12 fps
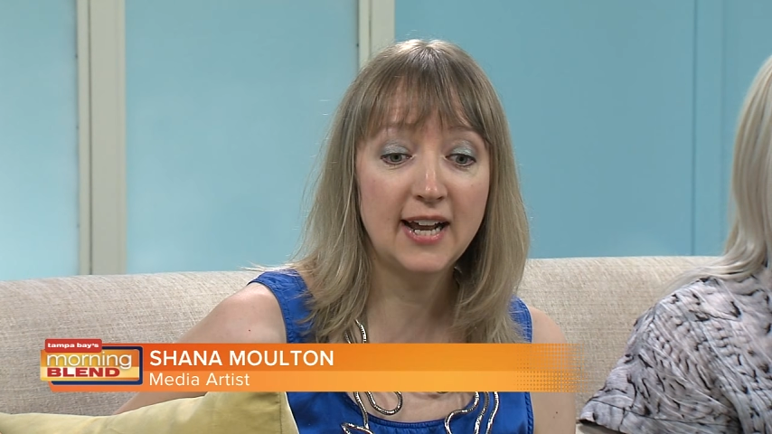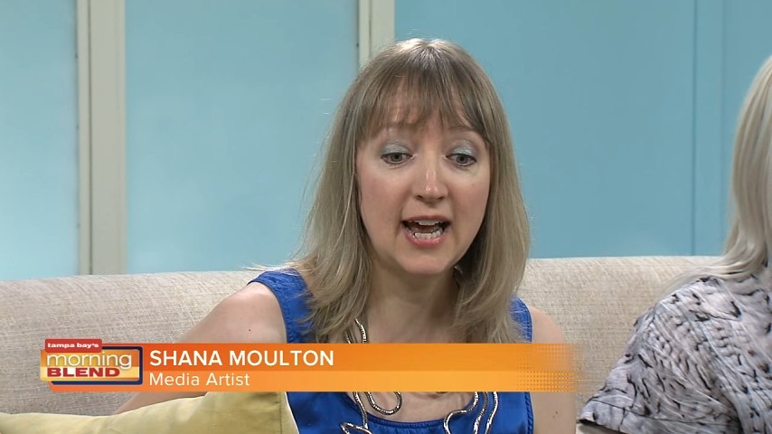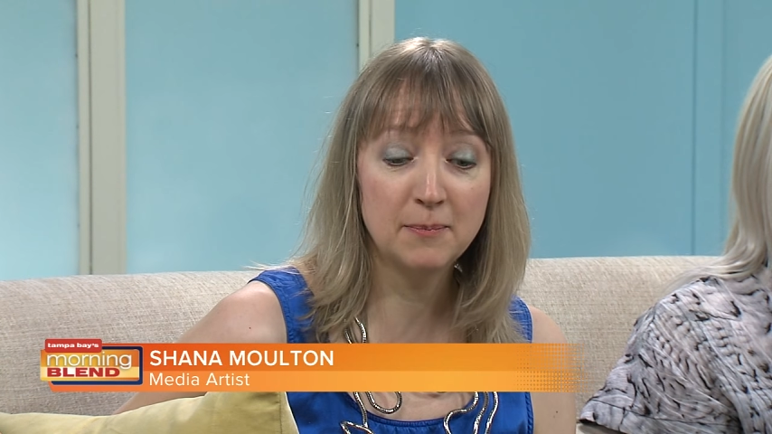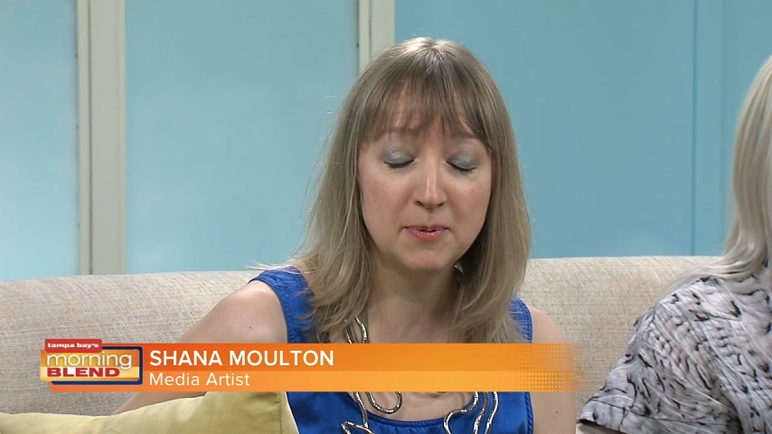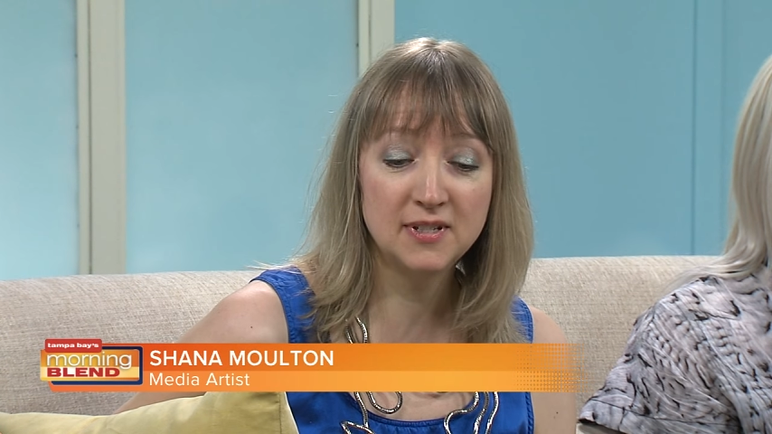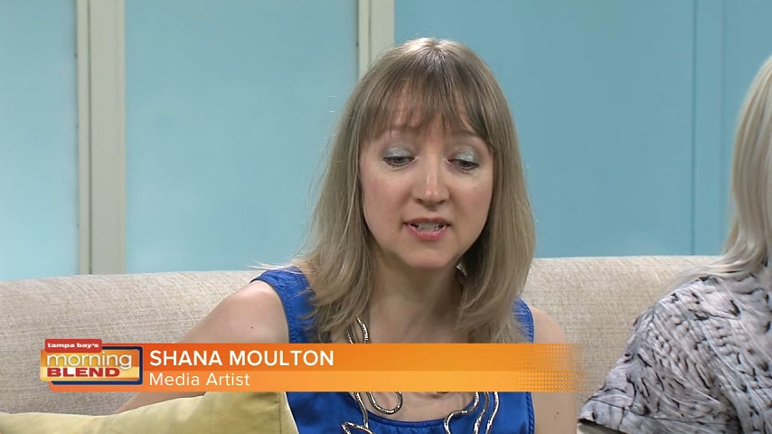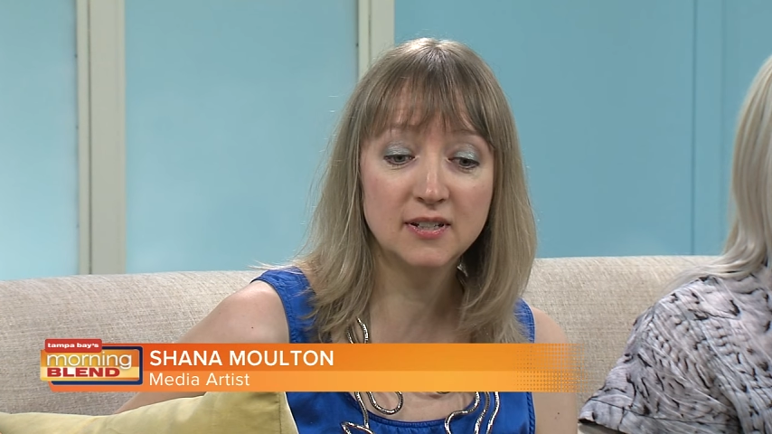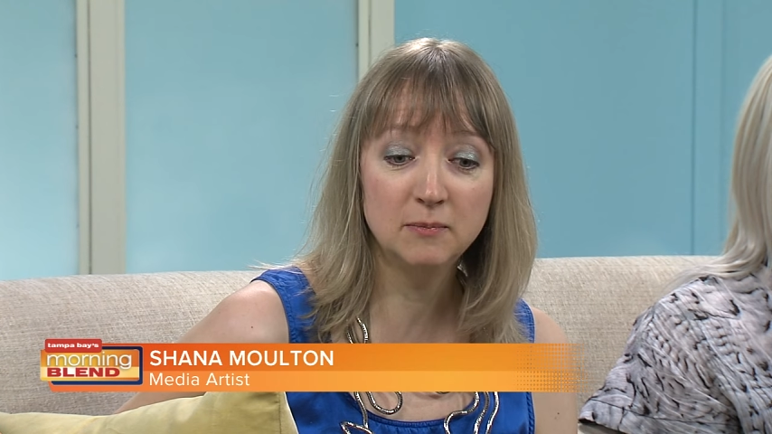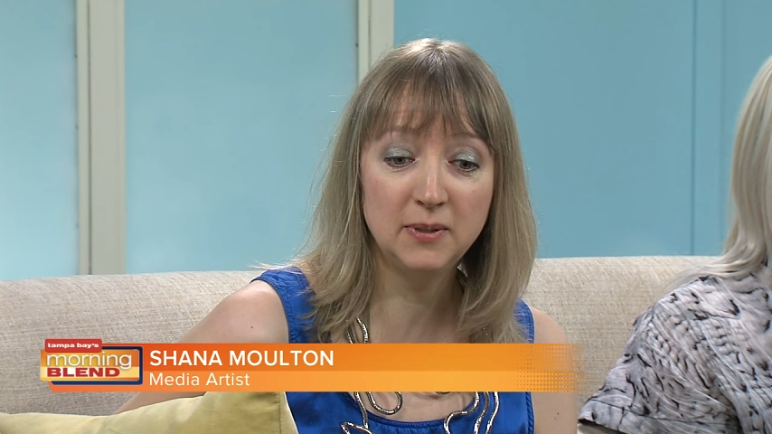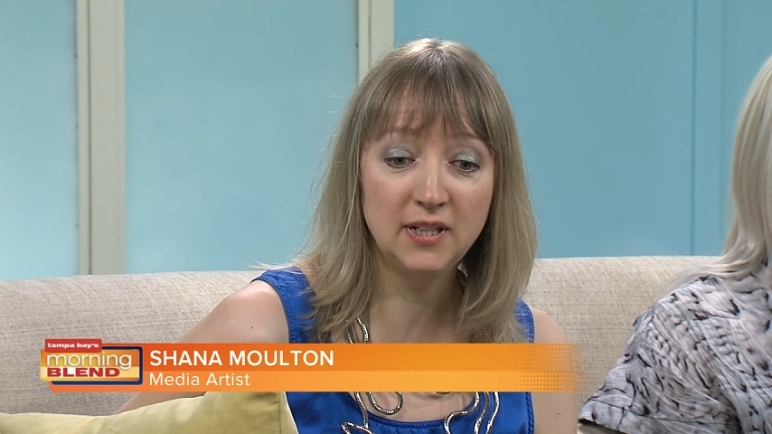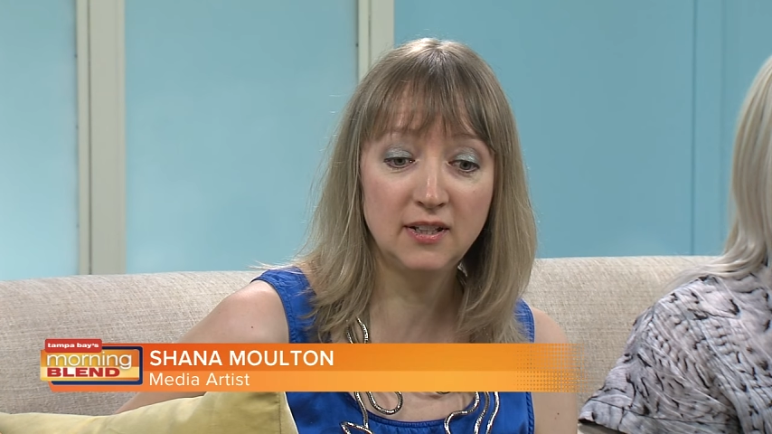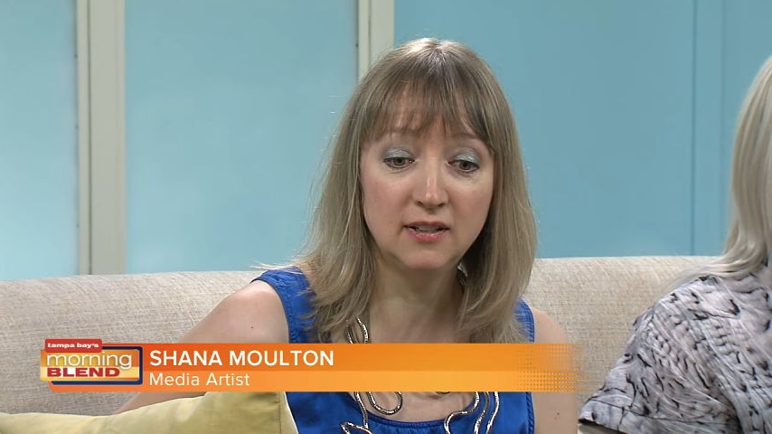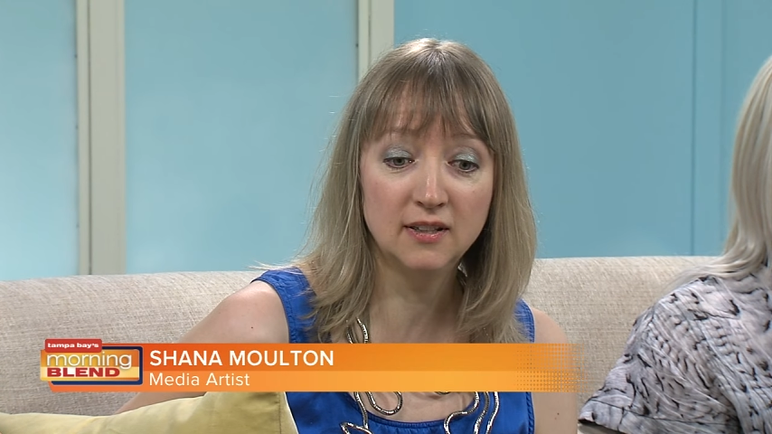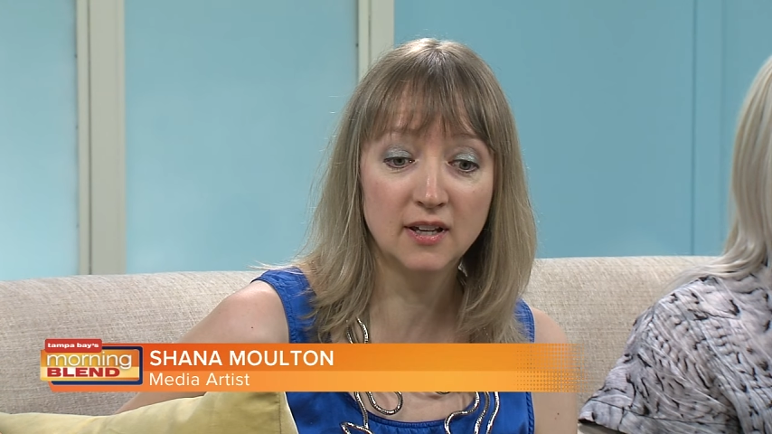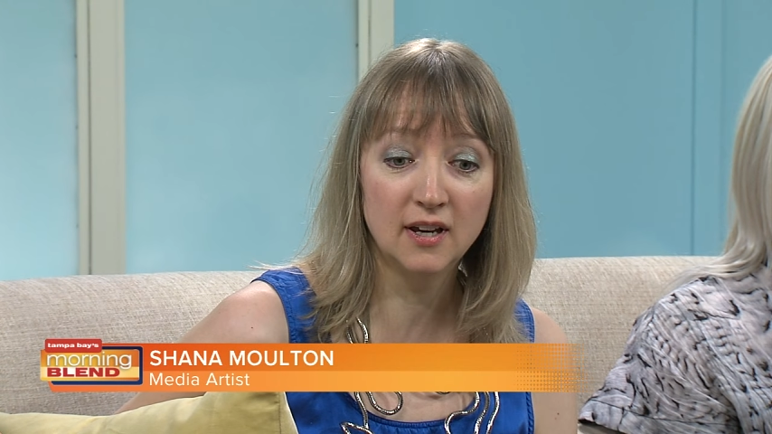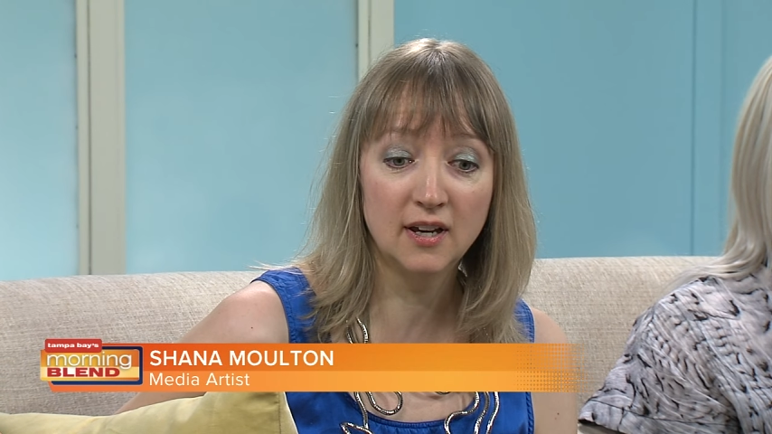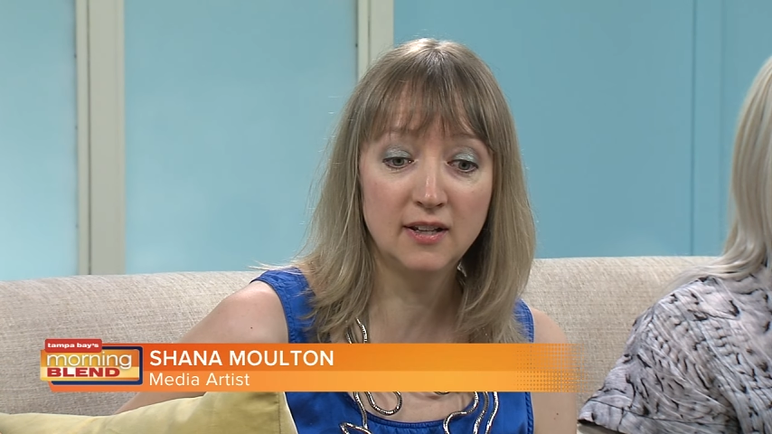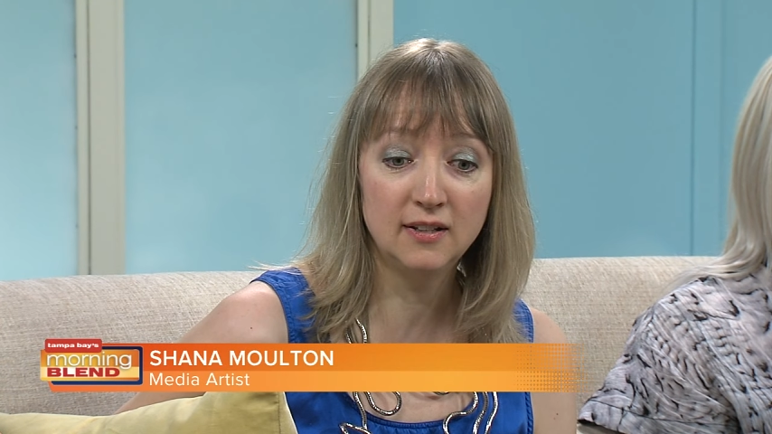happens to be
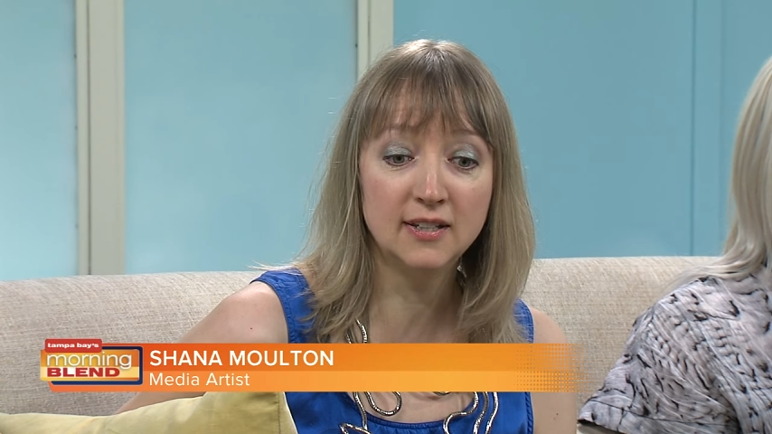the,